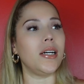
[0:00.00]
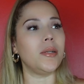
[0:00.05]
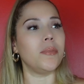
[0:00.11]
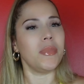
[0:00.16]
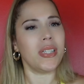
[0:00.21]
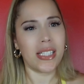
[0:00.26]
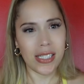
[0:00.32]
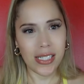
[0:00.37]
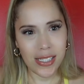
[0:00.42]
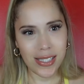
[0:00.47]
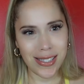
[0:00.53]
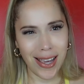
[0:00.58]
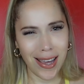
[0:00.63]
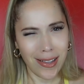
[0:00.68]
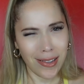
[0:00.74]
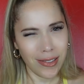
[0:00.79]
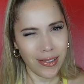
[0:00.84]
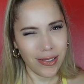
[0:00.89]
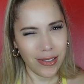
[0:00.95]
is it
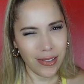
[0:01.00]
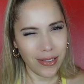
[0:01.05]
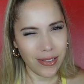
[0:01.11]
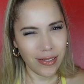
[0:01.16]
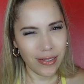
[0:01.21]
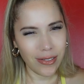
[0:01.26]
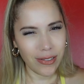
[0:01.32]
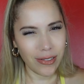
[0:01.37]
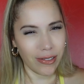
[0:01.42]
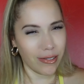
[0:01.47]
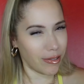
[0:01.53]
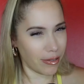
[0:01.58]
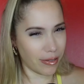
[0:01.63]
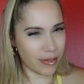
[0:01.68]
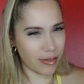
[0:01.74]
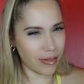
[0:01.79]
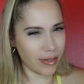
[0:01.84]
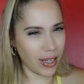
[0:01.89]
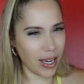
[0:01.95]
Sally? Hold on,
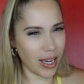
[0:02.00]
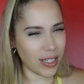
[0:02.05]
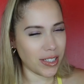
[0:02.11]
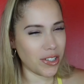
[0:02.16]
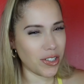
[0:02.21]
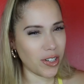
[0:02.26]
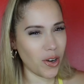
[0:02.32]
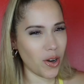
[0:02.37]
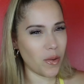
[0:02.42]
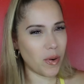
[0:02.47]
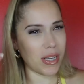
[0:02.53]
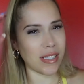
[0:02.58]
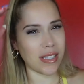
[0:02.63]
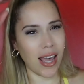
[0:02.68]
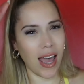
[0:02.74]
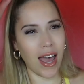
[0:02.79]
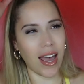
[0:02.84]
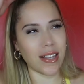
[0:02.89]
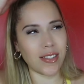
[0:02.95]
I should always
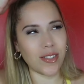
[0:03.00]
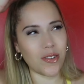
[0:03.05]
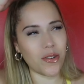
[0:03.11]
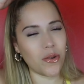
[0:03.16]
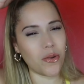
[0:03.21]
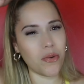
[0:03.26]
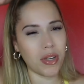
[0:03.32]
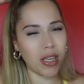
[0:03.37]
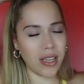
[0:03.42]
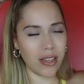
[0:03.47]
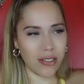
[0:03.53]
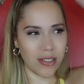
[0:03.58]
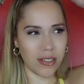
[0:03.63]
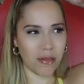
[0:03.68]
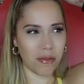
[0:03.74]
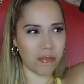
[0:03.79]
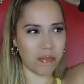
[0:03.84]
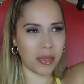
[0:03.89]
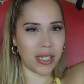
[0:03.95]
ask who killed him,
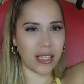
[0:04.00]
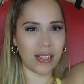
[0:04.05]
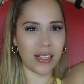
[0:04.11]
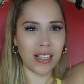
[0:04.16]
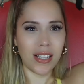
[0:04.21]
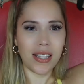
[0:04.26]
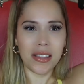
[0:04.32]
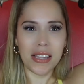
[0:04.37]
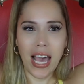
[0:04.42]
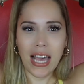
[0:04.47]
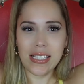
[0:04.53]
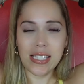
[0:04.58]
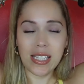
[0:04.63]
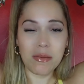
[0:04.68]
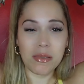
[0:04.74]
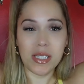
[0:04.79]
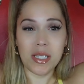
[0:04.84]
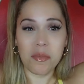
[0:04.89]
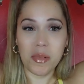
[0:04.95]
but that seems
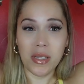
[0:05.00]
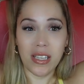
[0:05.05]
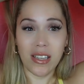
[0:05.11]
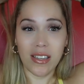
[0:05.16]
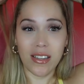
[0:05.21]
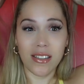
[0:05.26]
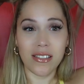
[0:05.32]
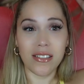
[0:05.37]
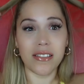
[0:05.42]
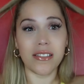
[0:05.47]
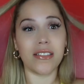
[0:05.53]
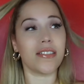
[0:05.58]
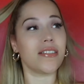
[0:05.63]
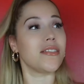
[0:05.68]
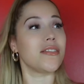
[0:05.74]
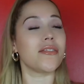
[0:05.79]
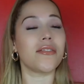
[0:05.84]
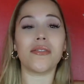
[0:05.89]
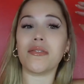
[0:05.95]
to be
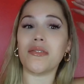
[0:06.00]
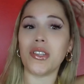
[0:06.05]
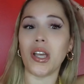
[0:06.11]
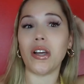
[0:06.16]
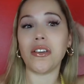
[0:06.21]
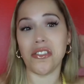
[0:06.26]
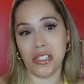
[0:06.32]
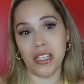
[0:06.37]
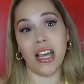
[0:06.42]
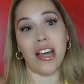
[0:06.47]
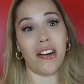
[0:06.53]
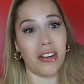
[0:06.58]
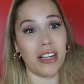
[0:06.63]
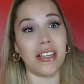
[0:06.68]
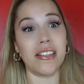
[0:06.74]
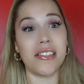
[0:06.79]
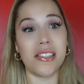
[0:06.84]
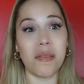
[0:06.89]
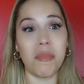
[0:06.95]
tertiary
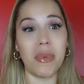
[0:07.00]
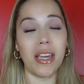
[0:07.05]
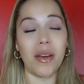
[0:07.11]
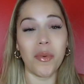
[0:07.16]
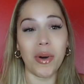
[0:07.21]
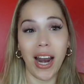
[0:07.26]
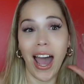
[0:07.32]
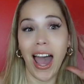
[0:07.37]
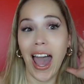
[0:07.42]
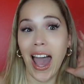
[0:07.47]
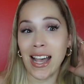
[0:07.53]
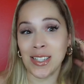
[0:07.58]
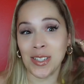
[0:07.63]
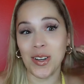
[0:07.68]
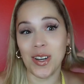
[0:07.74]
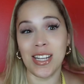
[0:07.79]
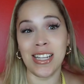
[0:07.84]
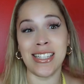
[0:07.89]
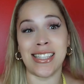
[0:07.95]
to me when I ask all
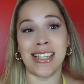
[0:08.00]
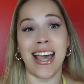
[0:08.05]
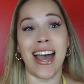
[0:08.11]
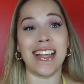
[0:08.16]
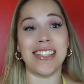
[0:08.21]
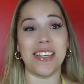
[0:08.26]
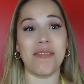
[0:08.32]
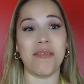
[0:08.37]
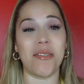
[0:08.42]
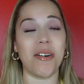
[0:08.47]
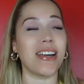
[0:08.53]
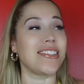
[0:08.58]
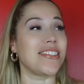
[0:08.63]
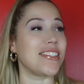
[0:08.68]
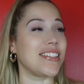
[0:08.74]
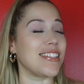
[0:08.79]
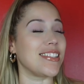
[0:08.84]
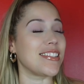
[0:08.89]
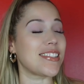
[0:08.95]
these goddamn
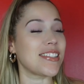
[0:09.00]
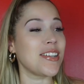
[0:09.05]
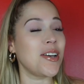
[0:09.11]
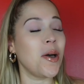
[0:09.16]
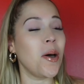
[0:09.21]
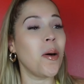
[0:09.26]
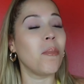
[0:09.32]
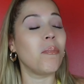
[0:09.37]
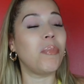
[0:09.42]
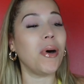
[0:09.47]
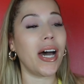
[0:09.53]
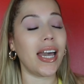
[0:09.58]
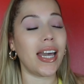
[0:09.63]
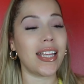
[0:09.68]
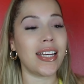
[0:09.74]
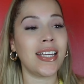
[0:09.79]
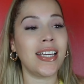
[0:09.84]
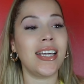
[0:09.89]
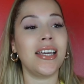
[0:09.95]
questions. But
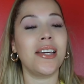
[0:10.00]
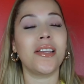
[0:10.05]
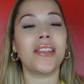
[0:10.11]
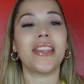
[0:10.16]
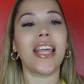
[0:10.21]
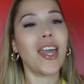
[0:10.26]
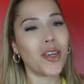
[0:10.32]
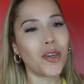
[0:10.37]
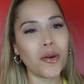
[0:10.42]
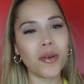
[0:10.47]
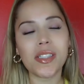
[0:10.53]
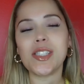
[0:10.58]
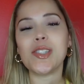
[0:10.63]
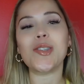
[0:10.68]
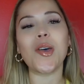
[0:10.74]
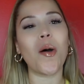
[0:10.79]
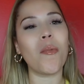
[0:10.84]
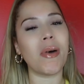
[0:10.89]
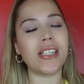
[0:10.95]
thank you
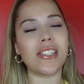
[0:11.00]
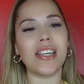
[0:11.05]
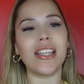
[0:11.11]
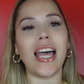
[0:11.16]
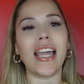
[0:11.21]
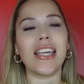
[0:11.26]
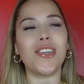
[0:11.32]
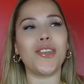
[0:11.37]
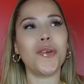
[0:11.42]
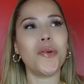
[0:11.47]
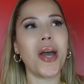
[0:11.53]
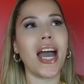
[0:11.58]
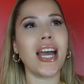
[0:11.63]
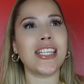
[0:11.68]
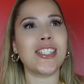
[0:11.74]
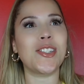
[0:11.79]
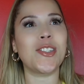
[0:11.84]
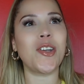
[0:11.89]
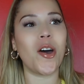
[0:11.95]
so much. Like, you guys
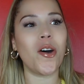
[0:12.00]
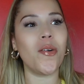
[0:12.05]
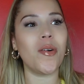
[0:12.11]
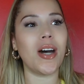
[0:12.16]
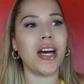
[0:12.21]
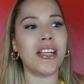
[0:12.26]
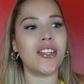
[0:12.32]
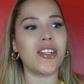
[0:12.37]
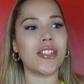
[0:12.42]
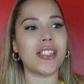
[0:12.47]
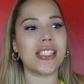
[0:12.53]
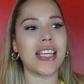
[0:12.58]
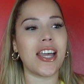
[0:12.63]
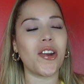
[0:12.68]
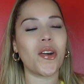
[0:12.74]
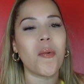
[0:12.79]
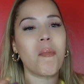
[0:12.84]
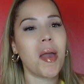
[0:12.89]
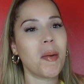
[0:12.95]
don't understand,
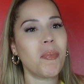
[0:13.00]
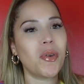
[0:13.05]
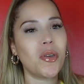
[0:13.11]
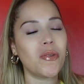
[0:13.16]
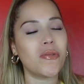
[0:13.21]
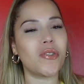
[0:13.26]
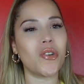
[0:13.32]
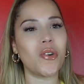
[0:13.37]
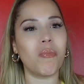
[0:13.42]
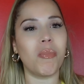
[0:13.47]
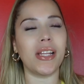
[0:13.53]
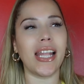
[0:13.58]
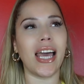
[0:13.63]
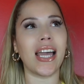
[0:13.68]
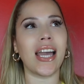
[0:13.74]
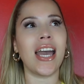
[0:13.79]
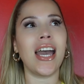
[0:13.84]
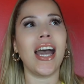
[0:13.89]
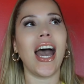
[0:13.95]
or maybe you do, but like,
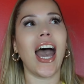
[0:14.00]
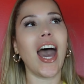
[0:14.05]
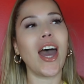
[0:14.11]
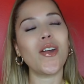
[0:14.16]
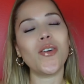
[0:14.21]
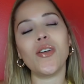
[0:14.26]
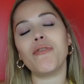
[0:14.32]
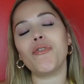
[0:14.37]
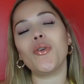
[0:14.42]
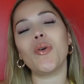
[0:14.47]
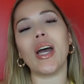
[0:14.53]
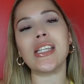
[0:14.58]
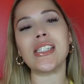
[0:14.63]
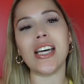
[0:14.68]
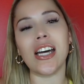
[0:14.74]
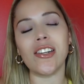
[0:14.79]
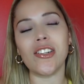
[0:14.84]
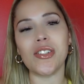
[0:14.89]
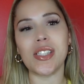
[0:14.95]
I don't know if you guys
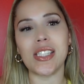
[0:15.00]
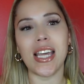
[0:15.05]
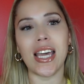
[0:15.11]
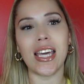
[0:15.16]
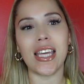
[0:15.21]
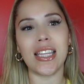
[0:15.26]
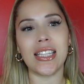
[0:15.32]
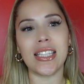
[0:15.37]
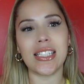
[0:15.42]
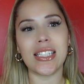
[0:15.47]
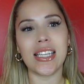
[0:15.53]
understand